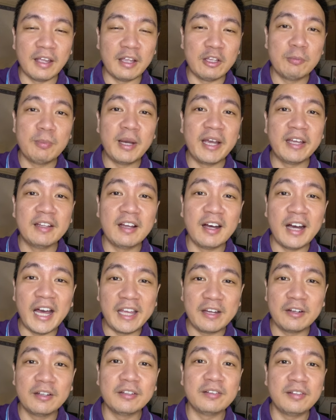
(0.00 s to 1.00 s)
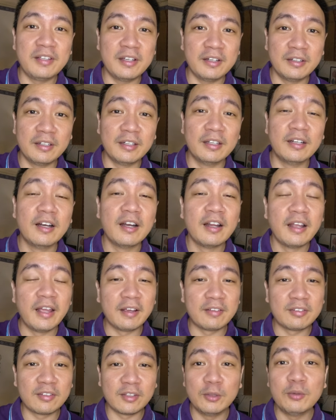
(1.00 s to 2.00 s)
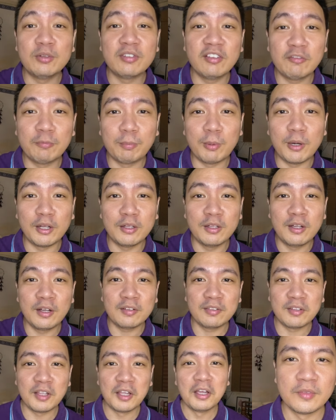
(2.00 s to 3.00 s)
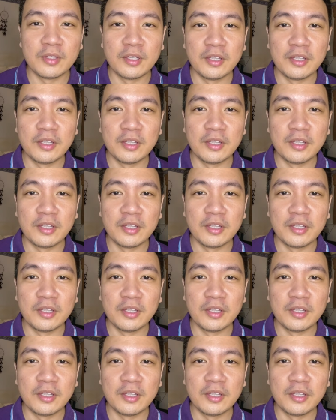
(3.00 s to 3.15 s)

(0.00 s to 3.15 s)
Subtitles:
and you buy the higher tiered exclusive products.